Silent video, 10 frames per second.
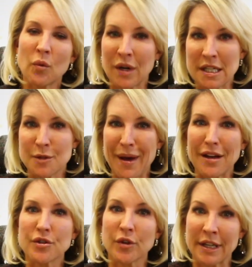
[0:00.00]
one
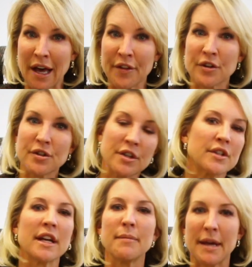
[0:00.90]
spouse or another, so
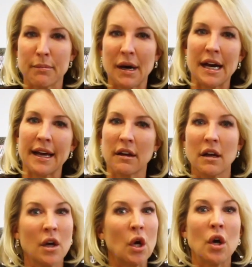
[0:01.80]
there's going to be a
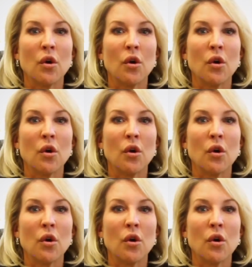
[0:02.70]
buyout,